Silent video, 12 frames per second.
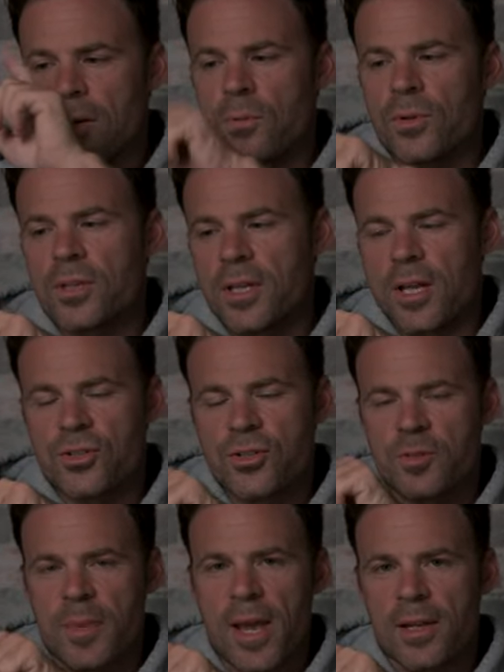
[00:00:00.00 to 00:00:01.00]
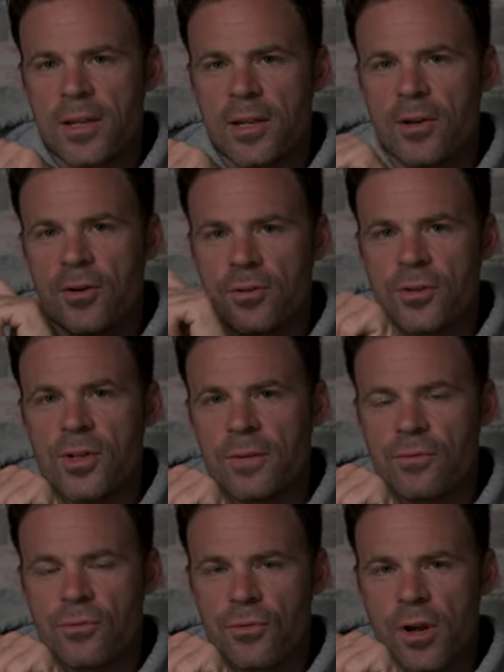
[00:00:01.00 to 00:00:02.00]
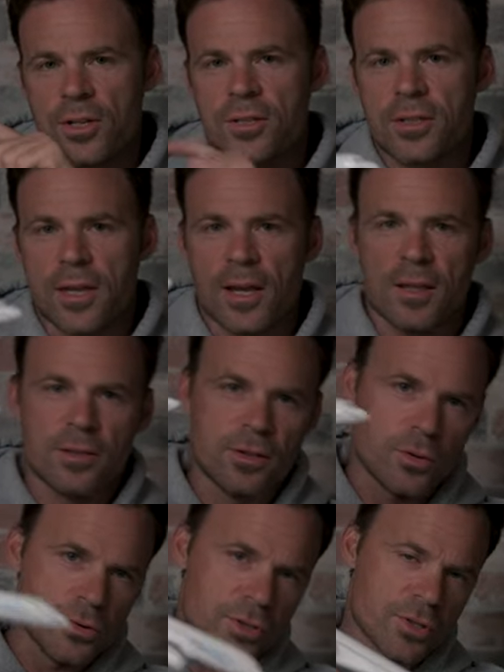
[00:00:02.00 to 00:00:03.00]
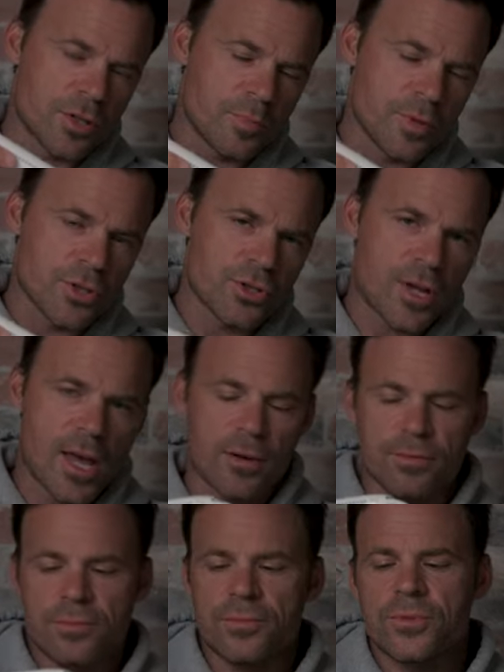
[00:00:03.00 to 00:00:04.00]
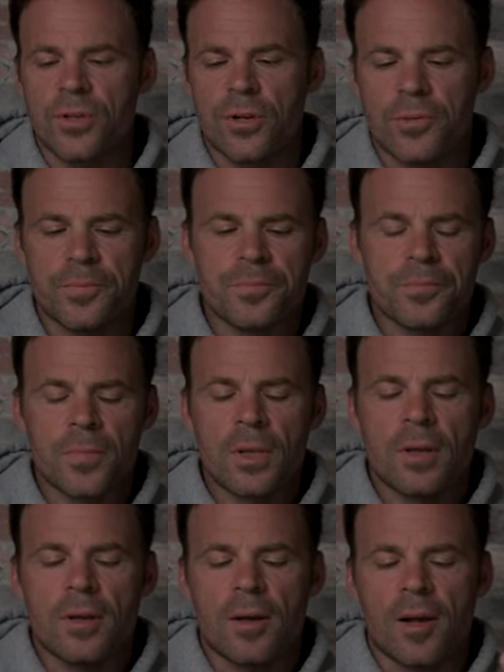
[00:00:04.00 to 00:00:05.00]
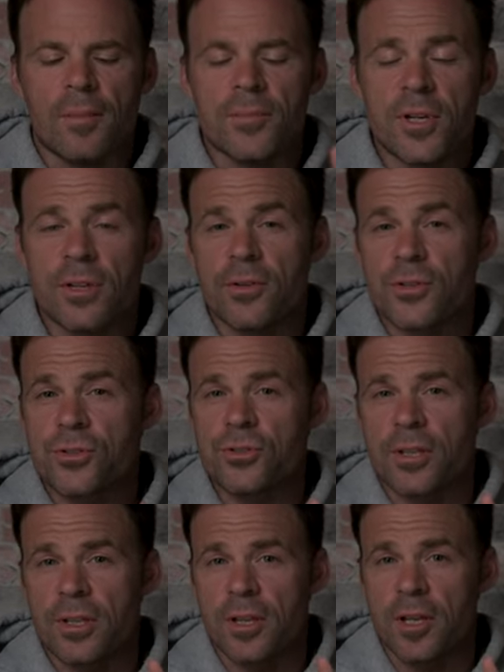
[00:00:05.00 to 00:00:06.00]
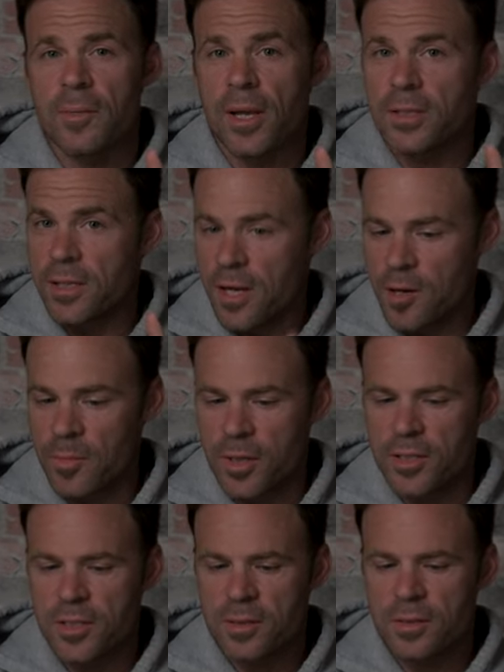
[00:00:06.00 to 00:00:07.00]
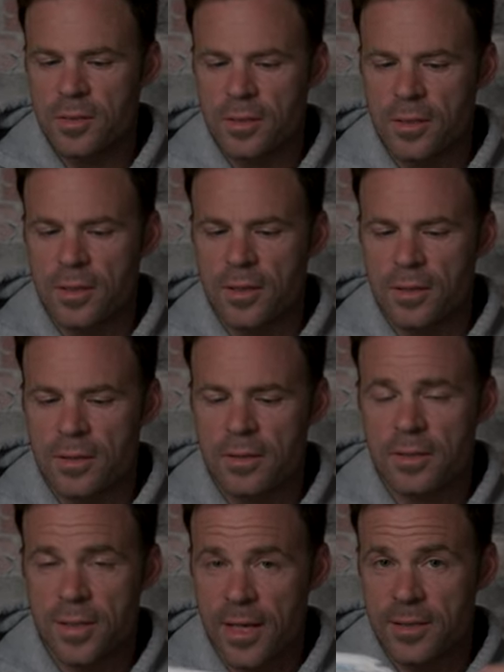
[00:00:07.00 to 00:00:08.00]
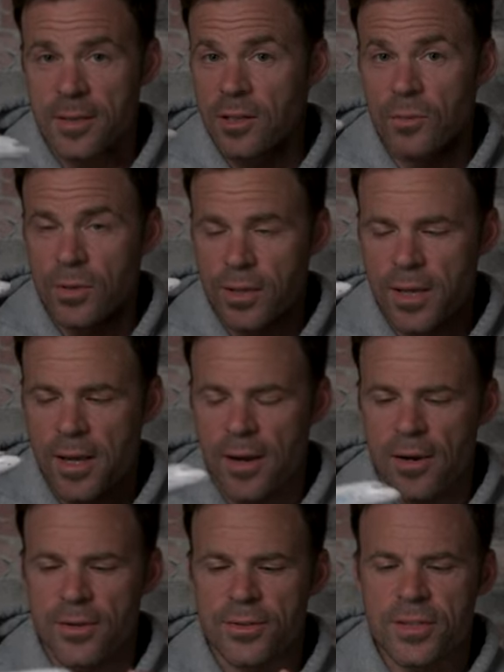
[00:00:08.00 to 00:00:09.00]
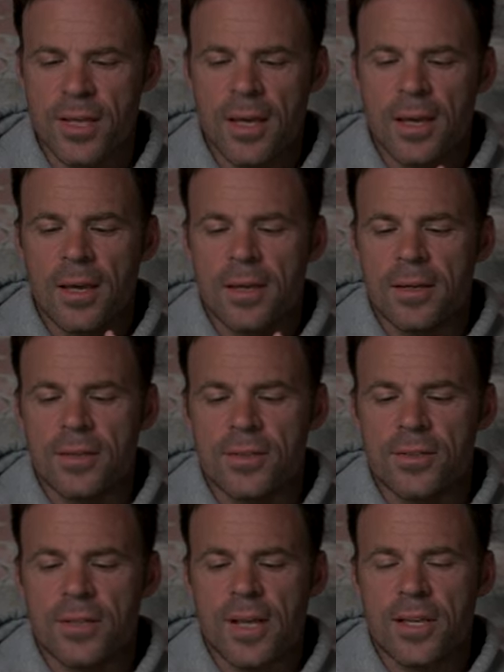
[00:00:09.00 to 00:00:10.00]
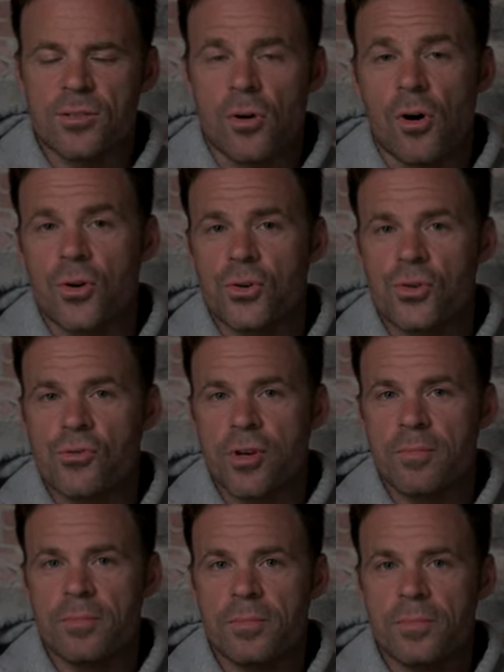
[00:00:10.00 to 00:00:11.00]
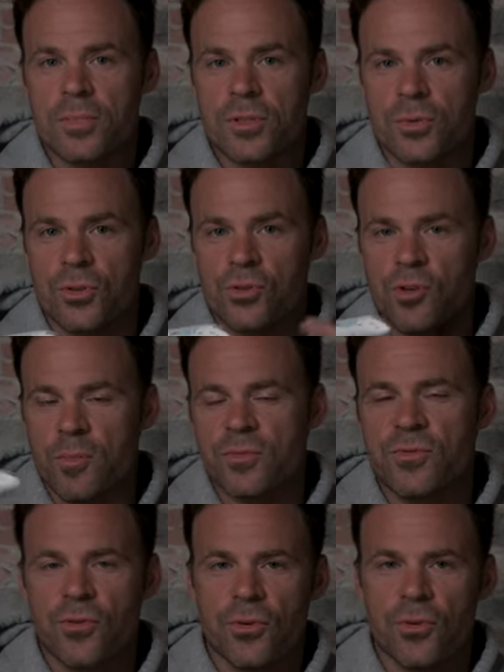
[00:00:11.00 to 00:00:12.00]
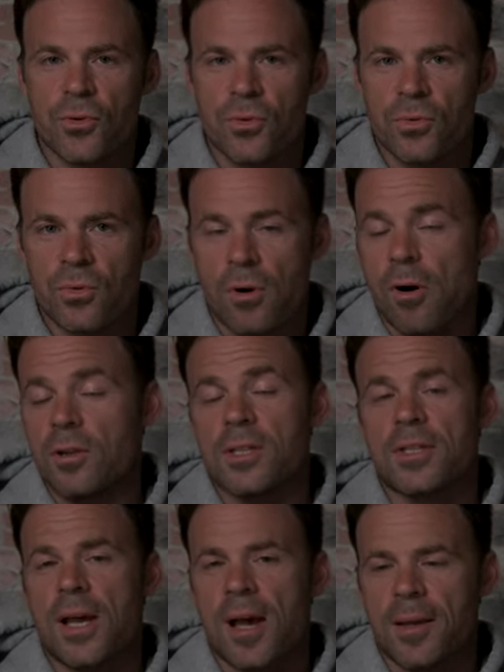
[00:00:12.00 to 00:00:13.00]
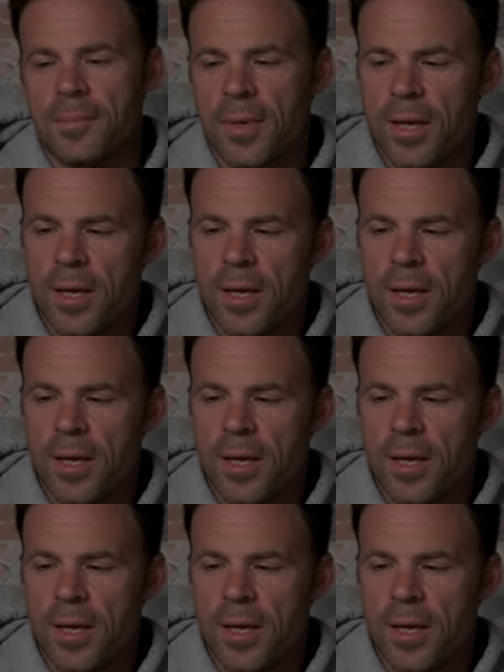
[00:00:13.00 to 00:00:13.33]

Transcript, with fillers: With the engines back here, you give thrust and the nose is going to pitch down. So the other interesting thing about the Airbus, in case anyone cares, is it has auto trim, so it trims for you all the time.